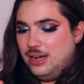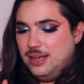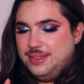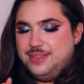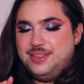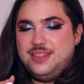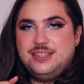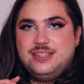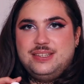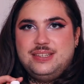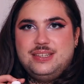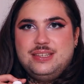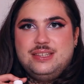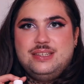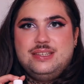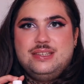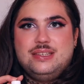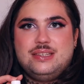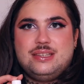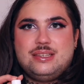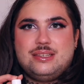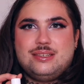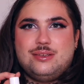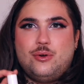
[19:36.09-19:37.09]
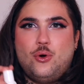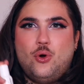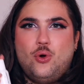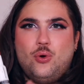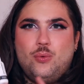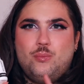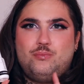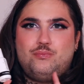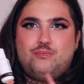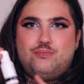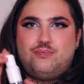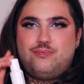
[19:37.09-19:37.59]
This is
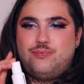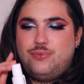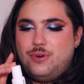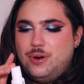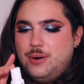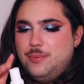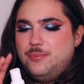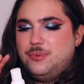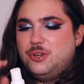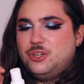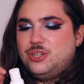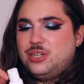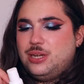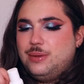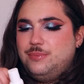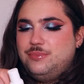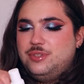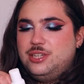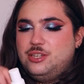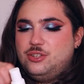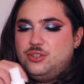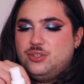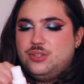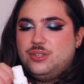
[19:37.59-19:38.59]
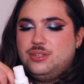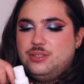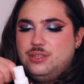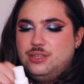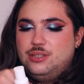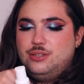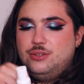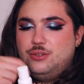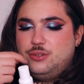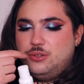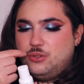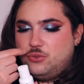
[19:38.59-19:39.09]
pretty much empty. I just
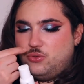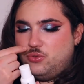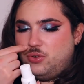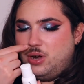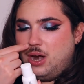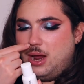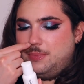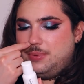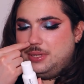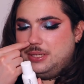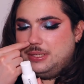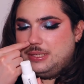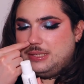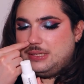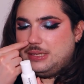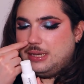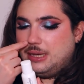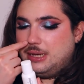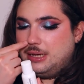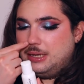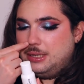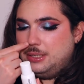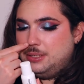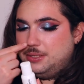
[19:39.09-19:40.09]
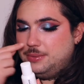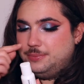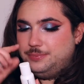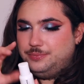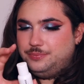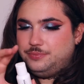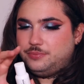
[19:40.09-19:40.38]
need to scrap inside.